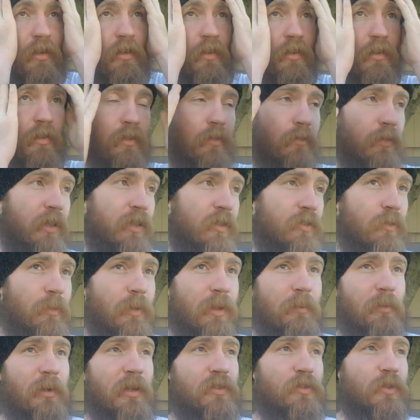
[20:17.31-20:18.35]
"Oh, we
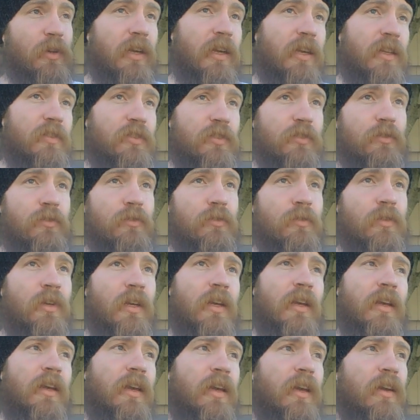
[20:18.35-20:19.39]
betrayed you,
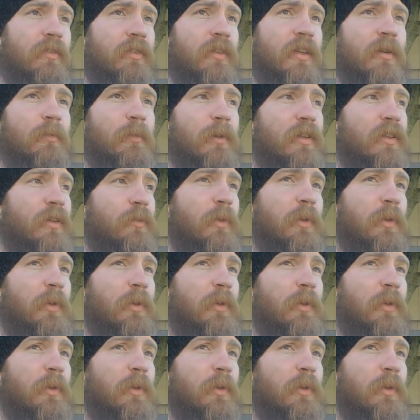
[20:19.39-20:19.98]
Heavenly Mother.